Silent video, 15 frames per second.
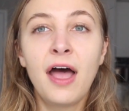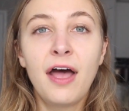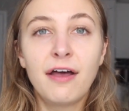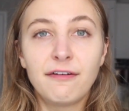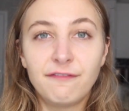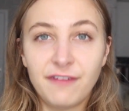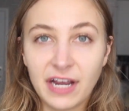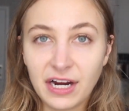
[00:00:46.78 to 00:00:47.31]

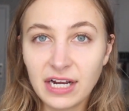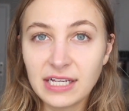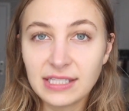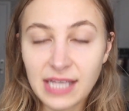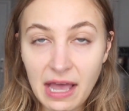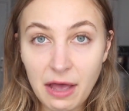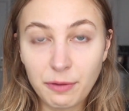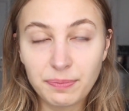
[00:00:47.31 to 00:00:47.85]

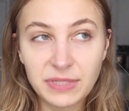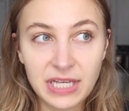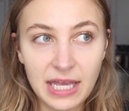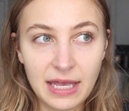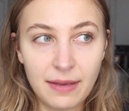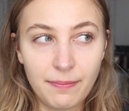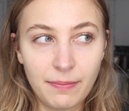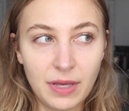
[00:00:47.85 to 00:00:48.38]
Varys helped
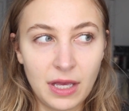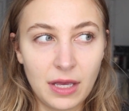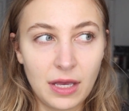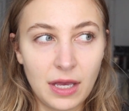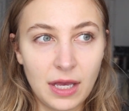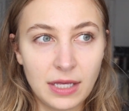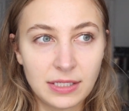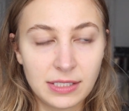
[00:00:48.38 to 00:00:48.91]
him
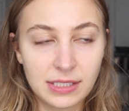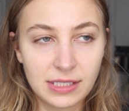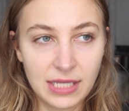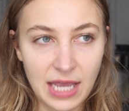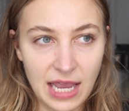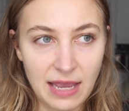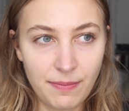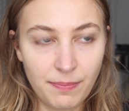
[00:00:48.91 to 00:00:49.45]

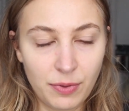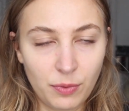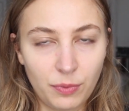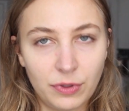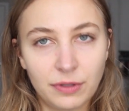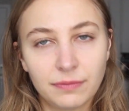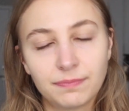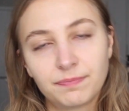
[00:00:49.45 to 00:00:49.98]
escape.
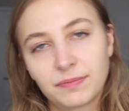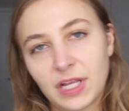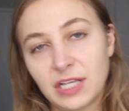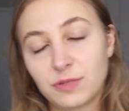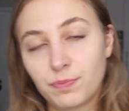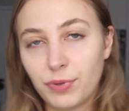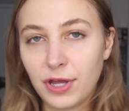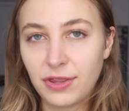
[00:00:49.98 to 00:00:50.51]
Well,
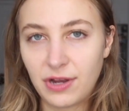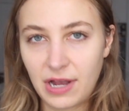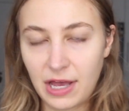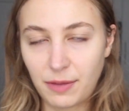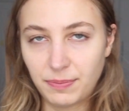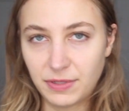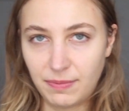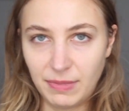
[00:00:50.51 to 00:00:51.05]
his brother
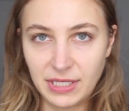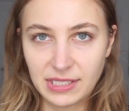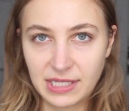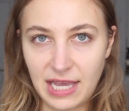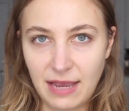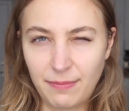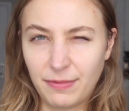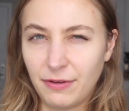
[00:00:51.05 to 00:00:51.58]
helped him
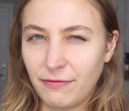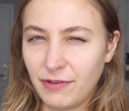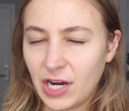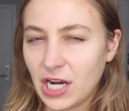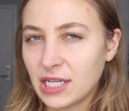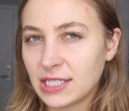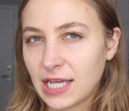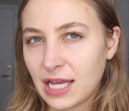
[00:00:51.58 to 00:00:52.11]
escape, but
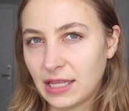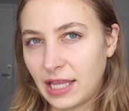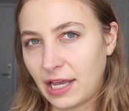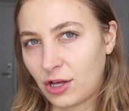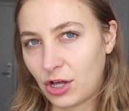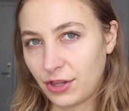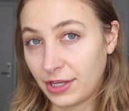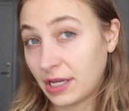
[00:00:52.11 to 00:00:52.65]
Varys had like all the